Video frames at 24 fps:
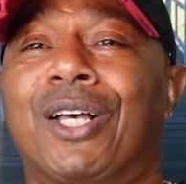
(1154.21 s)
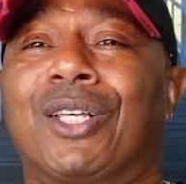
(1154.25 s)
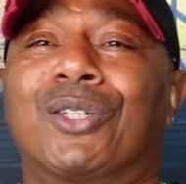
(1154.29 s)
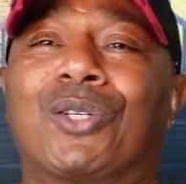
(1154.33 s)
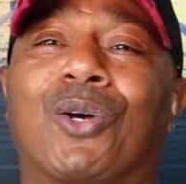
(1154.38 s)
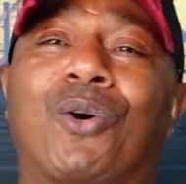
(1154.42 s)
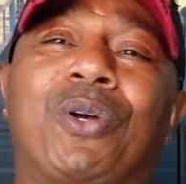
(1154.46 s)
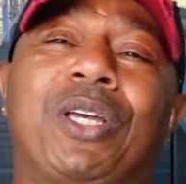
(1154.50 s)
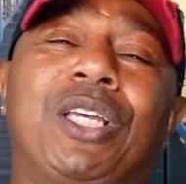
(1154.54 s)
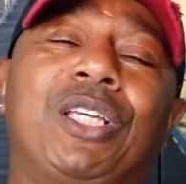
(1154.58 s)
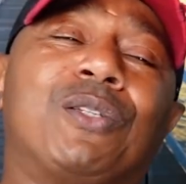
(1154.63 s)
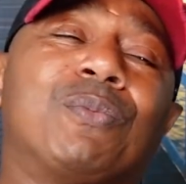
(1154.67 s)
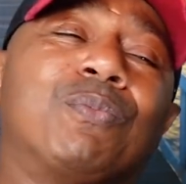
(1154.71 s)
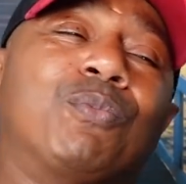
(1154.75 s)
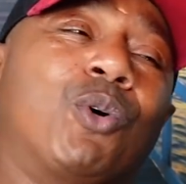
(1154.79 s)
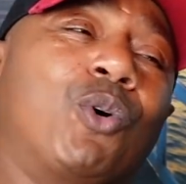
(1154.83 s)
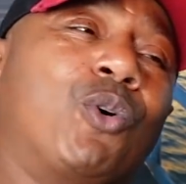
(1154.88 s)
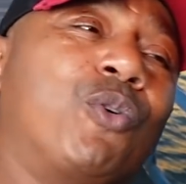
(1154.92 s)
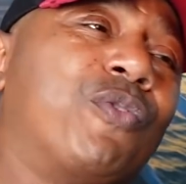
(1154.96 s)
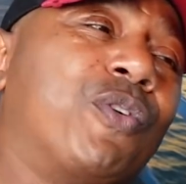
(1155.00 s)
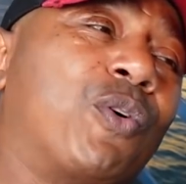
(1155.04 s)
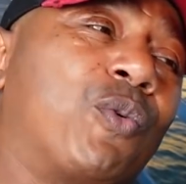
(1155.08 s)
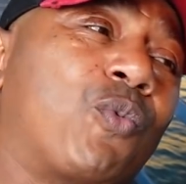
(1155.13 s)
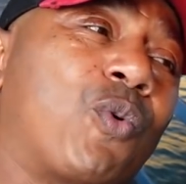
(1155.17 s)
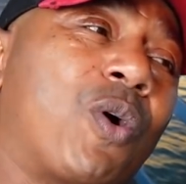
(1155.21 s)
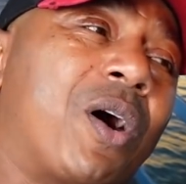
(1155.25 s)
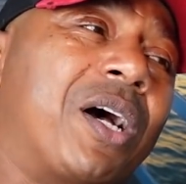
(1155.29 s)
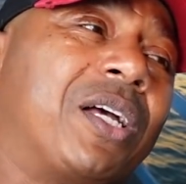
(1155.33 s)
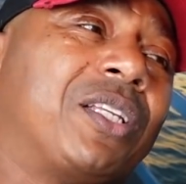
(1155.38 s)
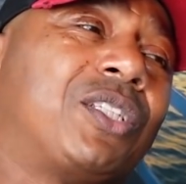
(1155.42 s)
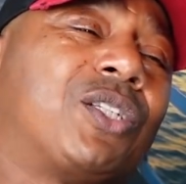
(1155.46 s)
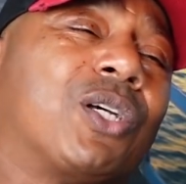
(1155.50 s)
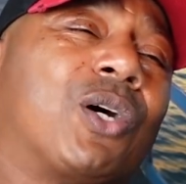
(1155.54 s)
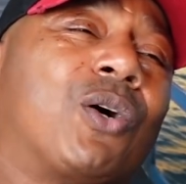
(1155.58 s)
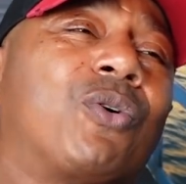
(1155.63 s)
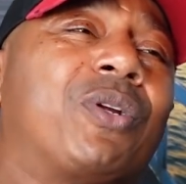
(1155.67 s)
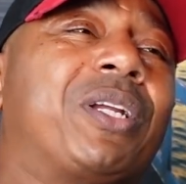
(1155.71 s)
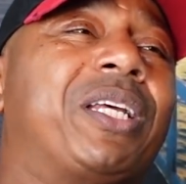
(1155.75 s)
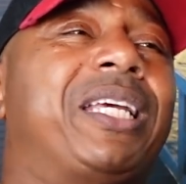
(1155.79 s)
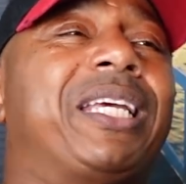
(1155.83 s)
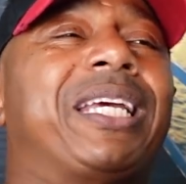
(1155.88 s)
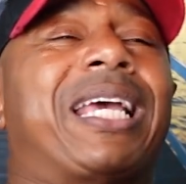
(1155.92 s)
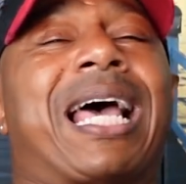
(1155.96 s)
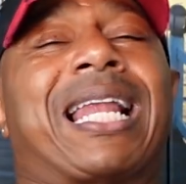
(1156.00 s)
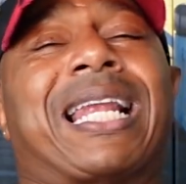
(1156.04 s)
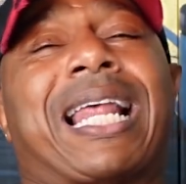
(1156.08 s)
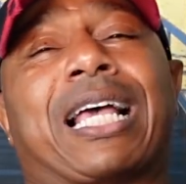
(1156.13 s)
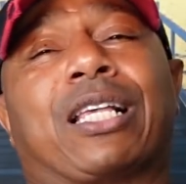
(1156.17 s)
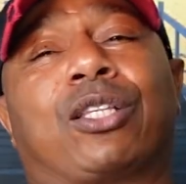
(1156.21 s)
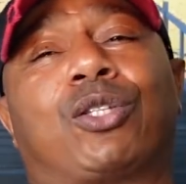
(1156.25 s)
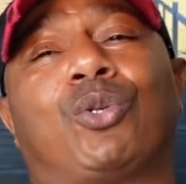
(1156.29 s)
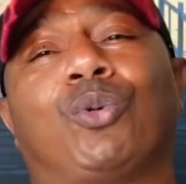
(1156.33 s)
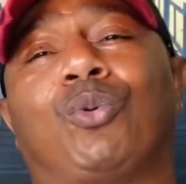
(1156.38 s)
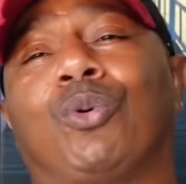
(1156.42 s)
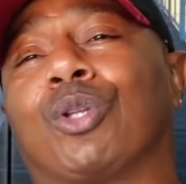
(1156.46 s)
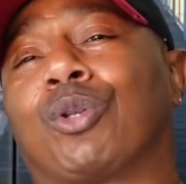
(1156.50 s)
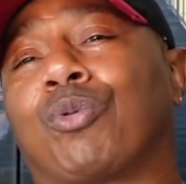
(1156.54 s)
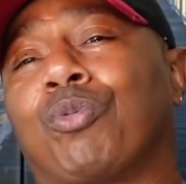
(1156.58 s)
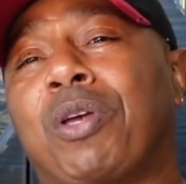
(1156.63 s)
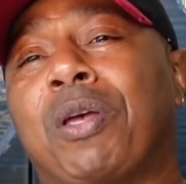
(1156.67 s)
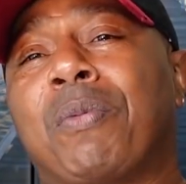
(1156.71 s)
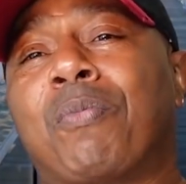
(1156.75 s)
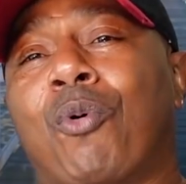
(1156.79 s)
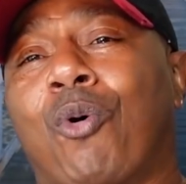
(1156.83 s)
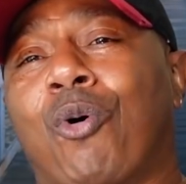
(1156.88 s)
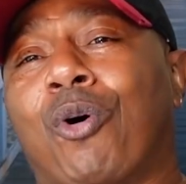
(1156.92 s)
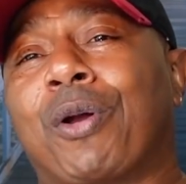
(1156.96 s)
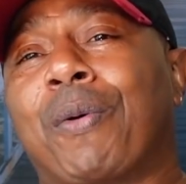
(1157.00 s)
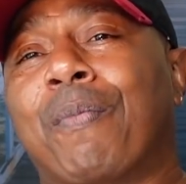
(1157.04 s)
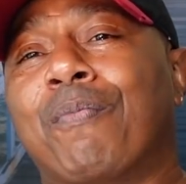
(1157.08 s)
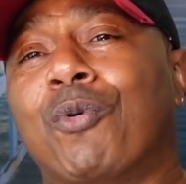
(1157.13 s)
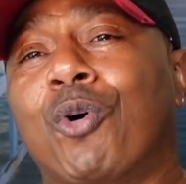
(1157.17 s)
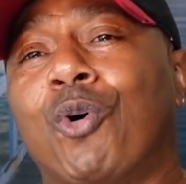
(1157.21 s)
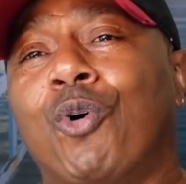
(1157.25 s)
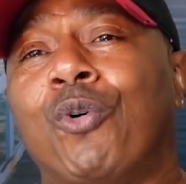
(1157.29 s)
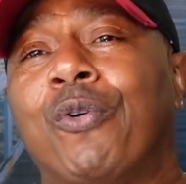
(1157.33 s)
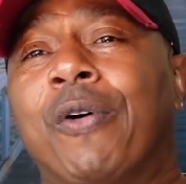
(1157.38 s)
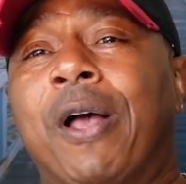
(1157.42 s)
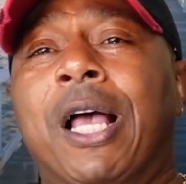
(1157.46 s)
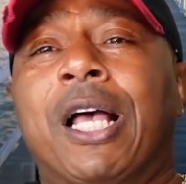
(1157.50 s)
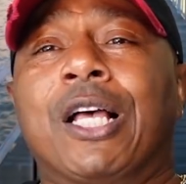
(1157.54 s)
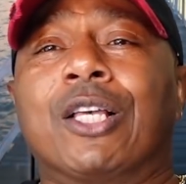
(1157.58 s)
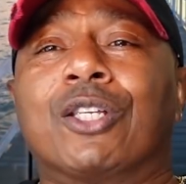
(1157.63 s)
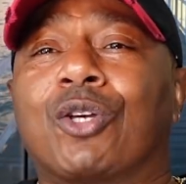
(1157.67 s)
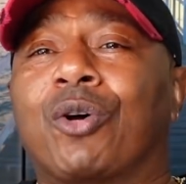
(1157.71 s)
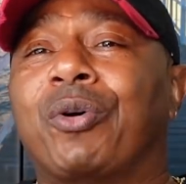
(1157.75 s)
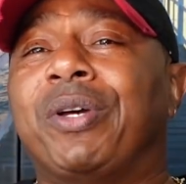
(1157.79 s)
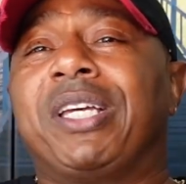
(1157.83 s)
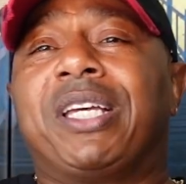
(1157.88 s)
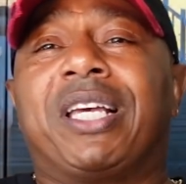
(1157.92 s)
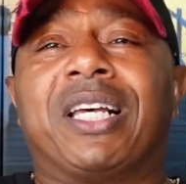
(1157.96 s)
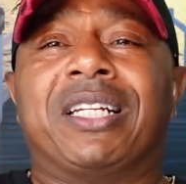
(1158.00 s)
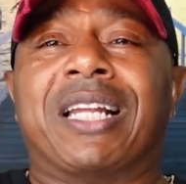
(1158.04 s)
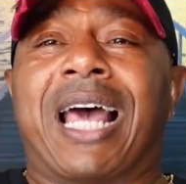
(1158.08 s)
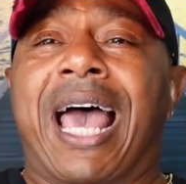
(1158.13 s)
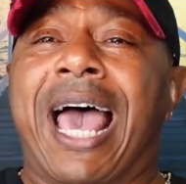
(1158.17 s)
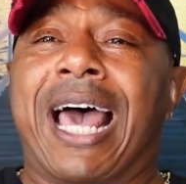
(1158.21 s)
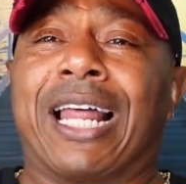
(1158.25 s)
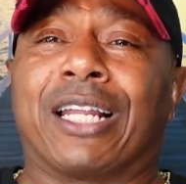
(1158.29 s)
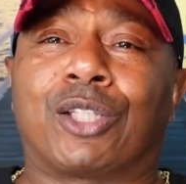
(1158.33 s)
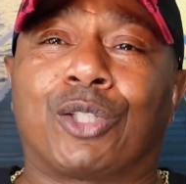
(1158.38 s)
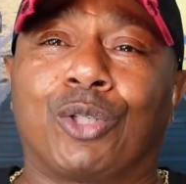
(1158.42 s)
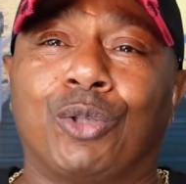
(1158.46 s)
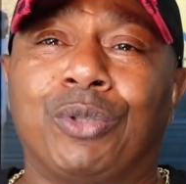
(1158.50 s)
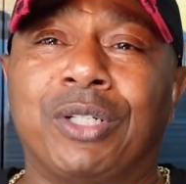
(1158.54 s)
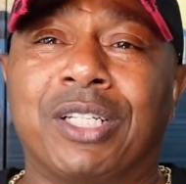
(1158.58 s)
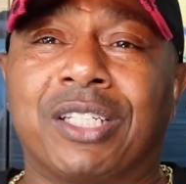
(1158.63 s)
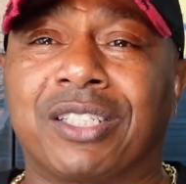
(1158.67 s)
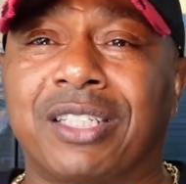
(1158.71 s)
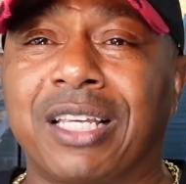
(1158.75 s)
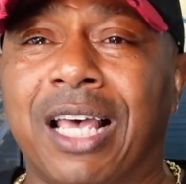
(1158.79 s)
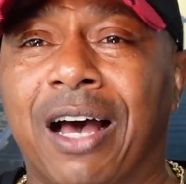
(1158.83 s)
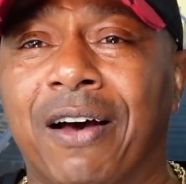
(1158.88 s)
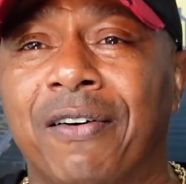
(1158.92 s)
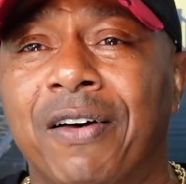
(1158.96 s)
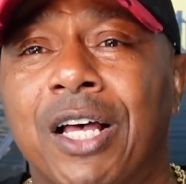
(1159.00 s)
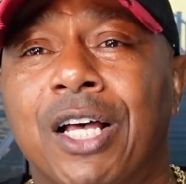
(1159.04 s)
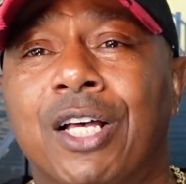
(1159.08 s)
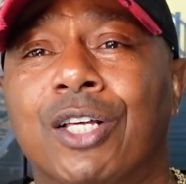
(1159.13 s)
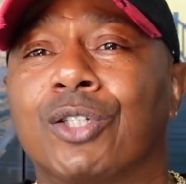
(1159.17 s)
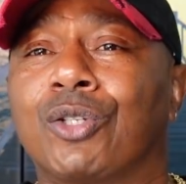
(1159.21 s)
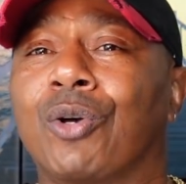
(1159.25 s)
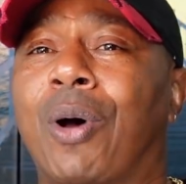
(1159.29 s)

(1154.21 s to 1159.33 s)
so he's moving one joint and he got like 2 or 3 more to move, so he getting an attitude himself.